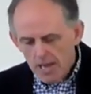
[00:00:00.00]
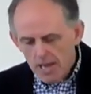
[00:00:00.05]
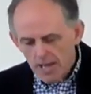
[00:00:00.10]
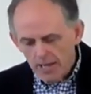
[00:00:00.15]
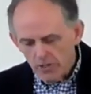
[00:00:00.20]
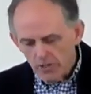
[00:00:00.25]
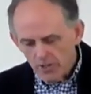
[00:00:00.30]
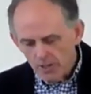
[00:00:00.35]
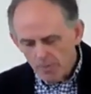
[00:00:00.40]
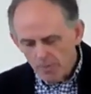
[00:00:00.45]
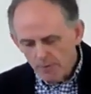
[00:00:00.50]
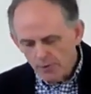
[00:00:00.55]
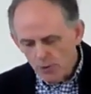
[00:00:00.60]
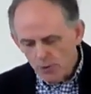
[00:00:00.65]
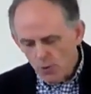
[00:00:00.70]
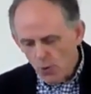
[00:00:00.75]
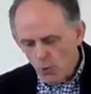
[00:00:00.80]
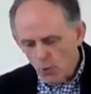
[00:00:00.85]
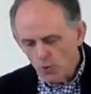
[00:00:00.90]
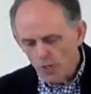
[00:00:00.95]
And some of
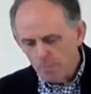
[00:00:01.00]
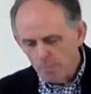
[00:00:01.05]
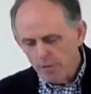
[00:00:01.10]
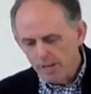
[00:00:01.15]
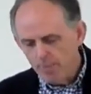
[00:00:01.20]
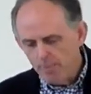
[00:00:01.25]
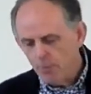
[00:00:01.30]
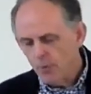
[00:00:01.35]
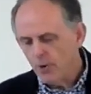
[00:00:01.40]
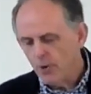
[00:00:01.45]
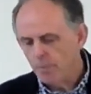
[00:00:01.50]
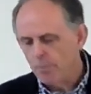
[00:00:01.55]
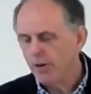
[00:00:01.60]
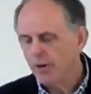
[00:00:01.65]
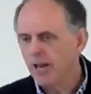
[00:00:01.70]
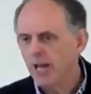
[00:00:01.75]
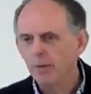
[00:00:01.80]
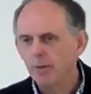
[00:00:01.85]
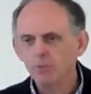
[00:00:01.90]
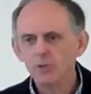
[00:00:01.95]
you older people are
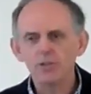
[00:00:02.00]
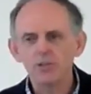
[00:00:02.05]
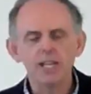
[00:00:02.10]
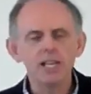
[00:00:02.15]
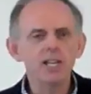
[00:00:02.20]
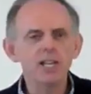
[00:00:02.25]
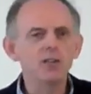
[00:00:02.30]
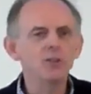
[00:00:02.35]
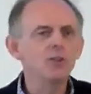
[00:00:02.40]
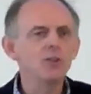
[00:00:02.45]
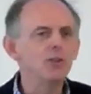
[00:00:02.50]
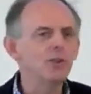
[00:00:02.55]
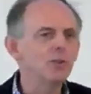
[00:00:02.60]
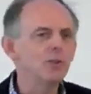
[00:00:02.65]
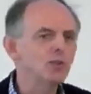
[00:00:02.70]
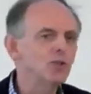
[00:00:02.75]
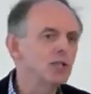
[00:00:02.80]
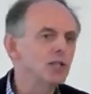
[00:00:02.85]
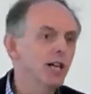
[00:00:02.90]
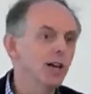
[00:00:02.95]
perhaps thinking to
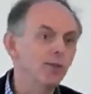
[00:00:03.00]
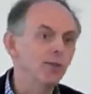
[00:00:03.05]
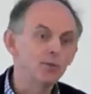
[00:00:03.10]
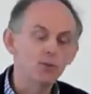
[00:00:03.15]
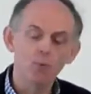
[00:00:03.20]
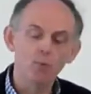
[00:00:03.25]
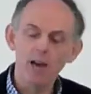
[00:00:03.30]
yourselves,